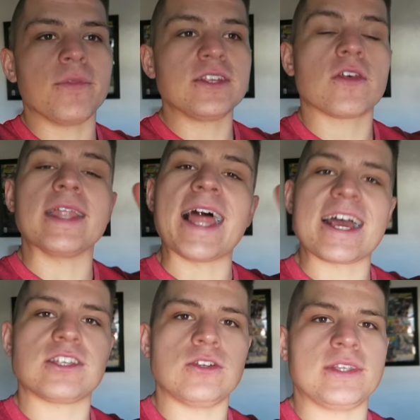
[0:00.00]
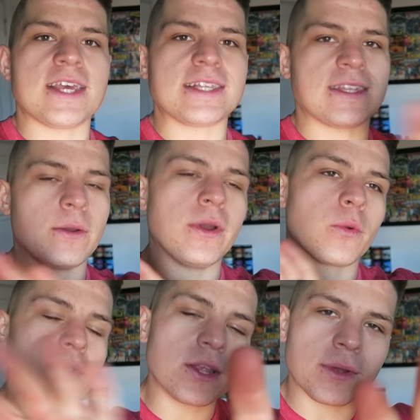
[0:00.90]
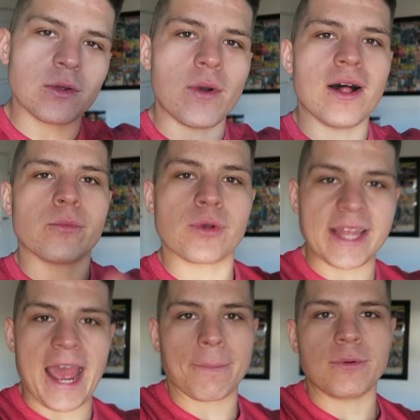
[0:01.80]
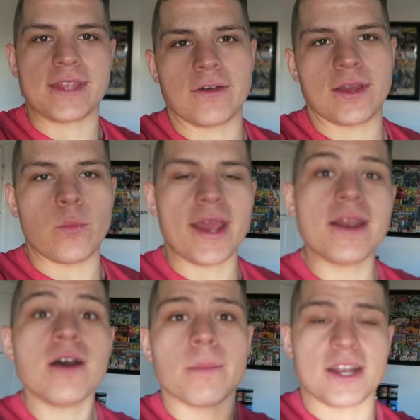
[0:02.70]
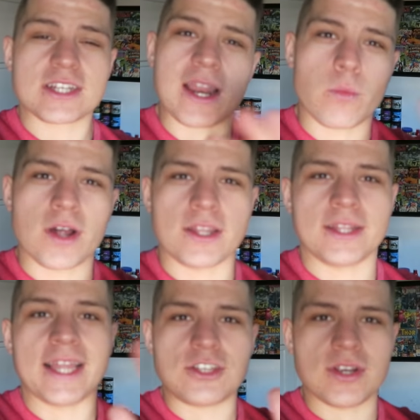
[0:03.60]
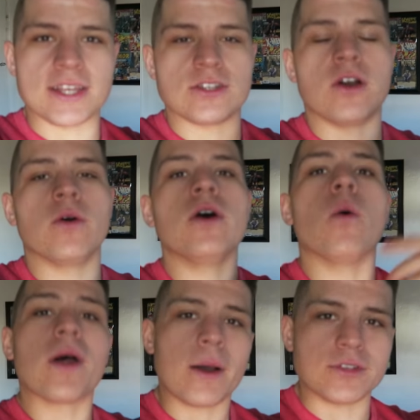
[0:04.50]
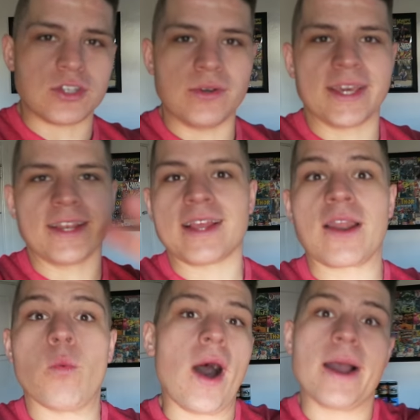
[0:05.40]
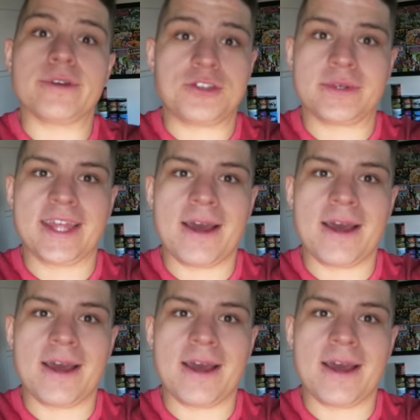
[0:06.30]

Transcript: These are the last 2 sets, and they went really, really well. I'm really happy with how they went, but I just kind of wanted to let you guys know what I was doing and kind of why I was doing